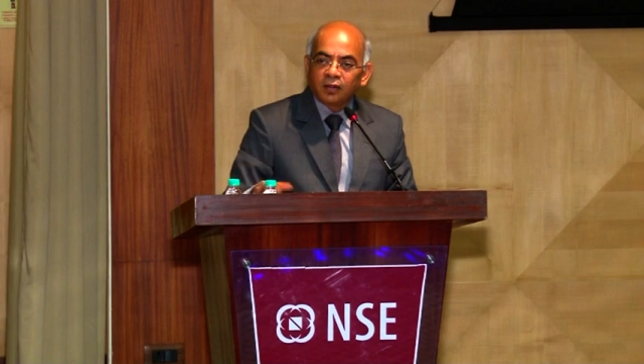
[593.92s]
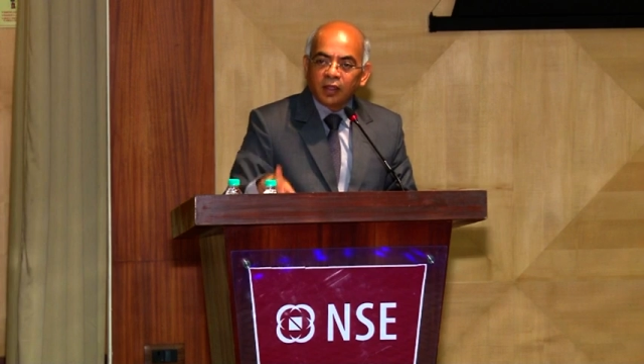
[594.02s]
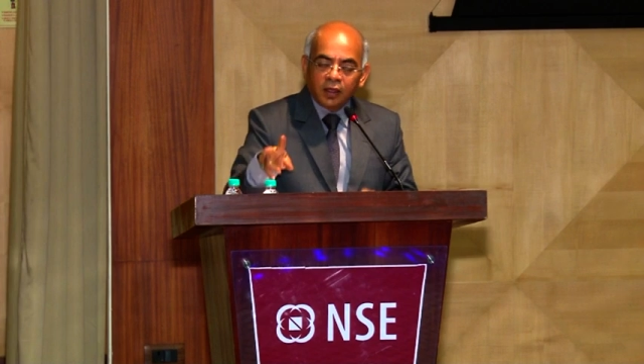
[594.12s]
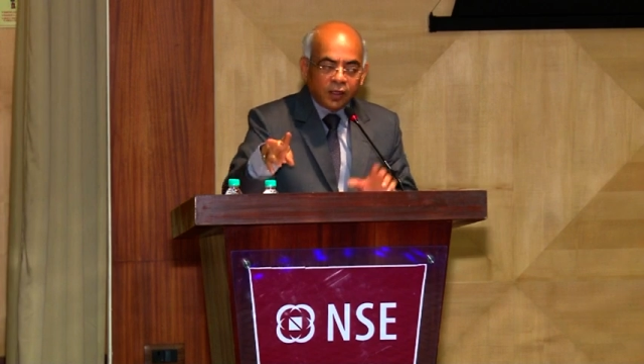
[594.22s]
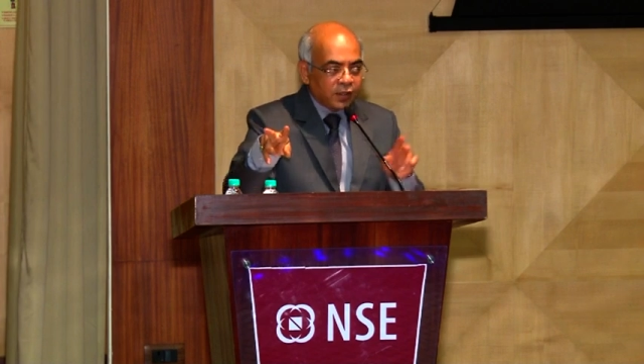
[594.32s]

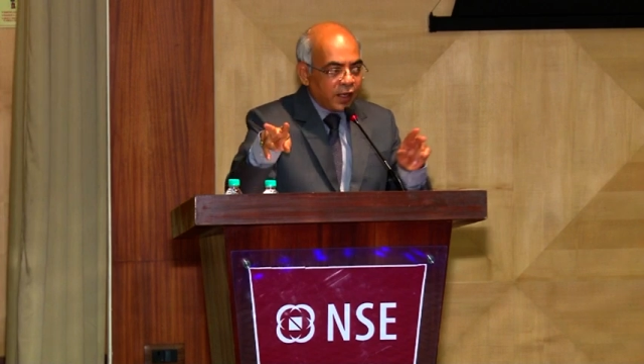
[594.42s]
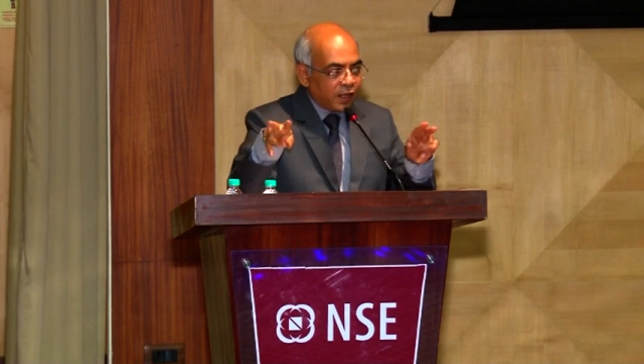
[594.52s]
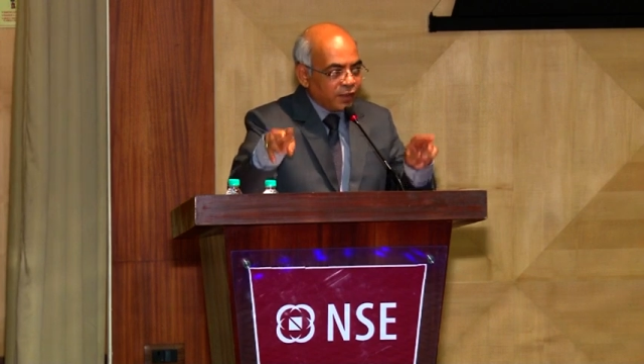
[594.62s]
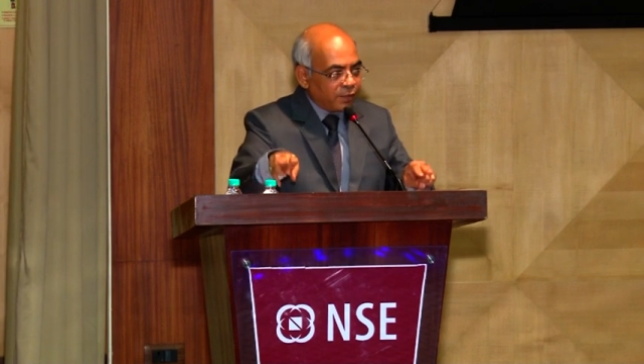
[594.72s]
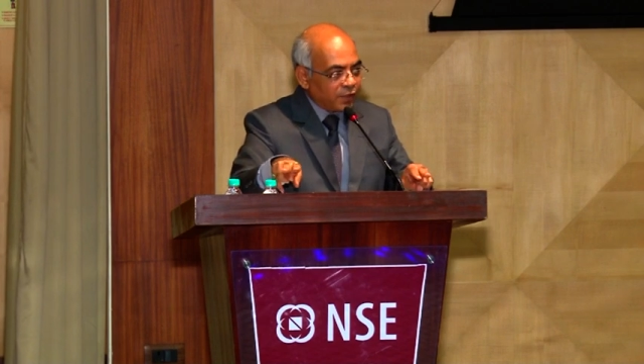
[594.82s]
then it is a
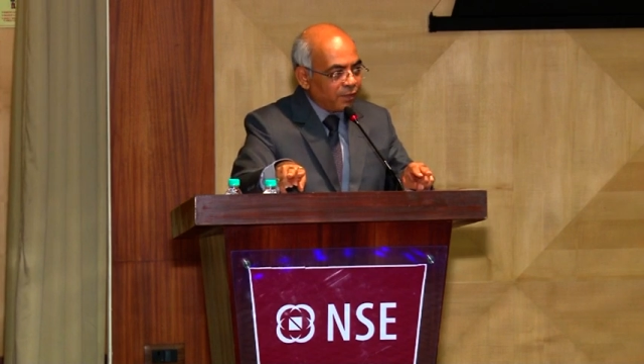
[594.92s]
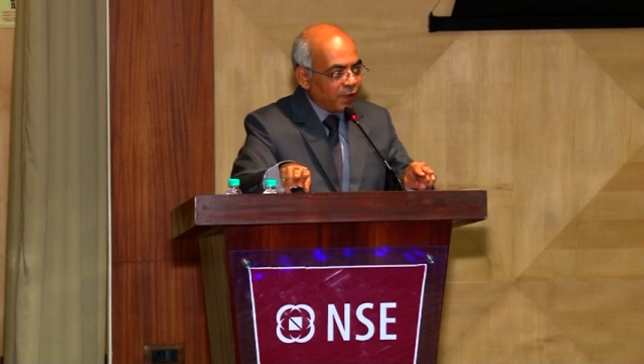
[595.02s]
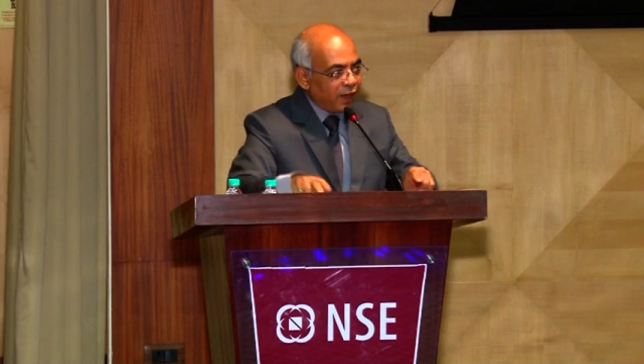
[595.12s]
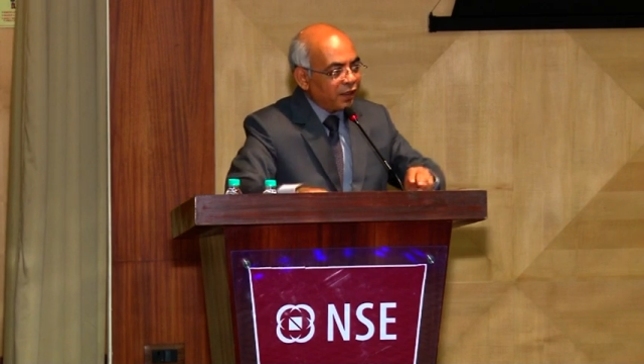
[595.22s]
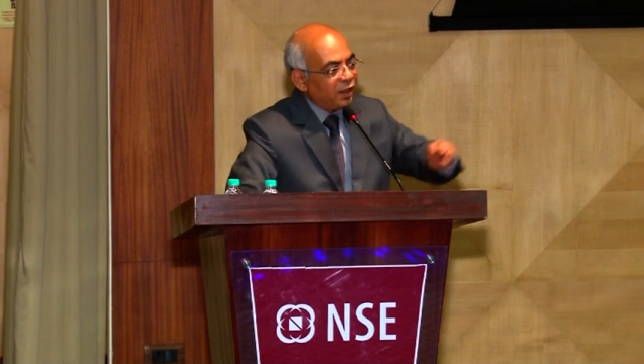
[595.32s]
exempt
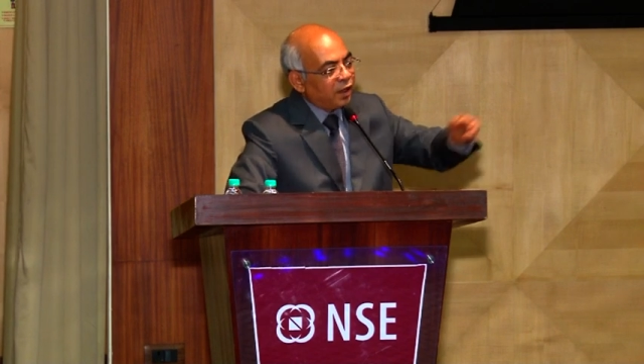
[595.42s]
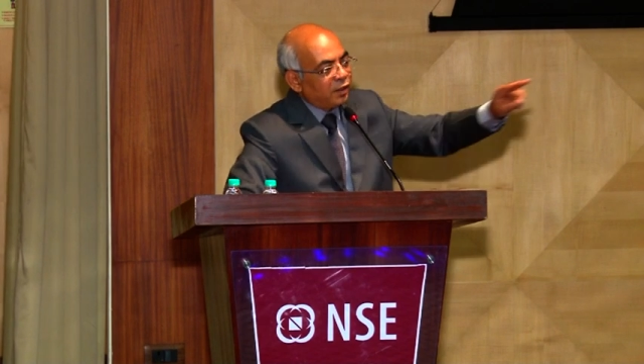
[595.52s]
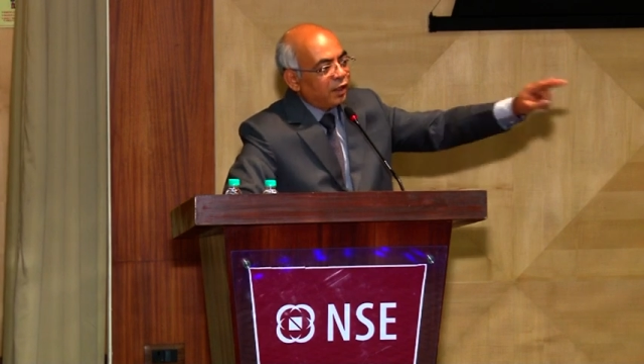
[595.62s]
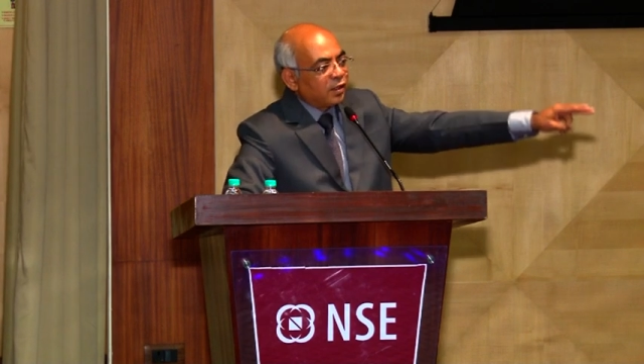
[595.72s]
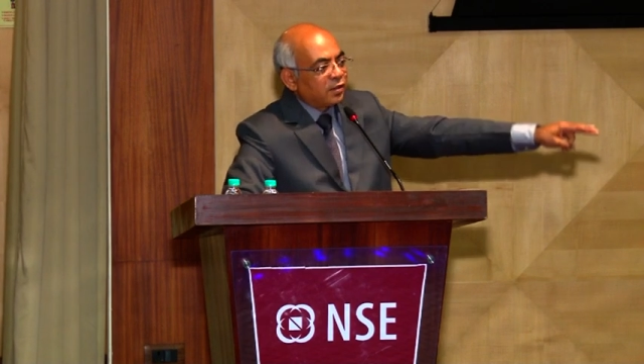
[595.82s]
supply
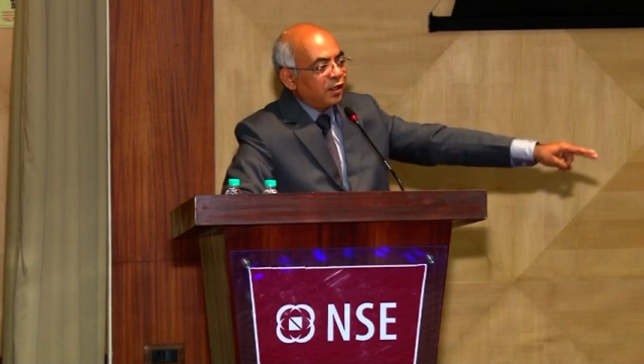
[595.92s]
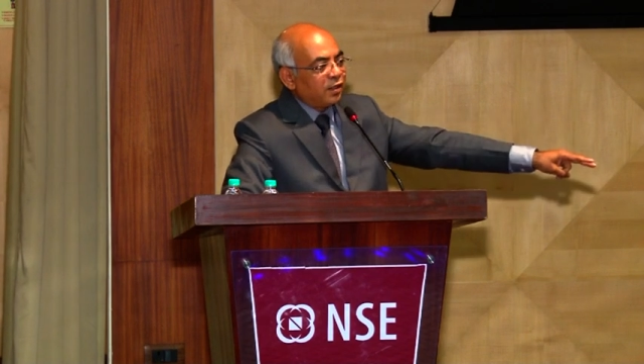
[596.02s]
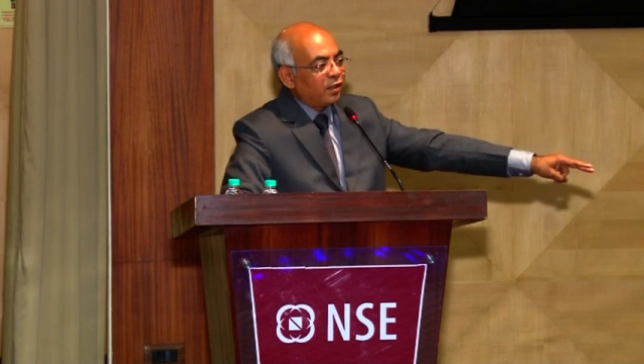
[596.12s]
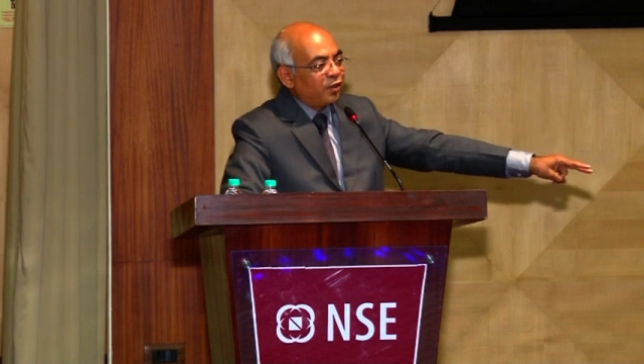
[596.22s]
and it is a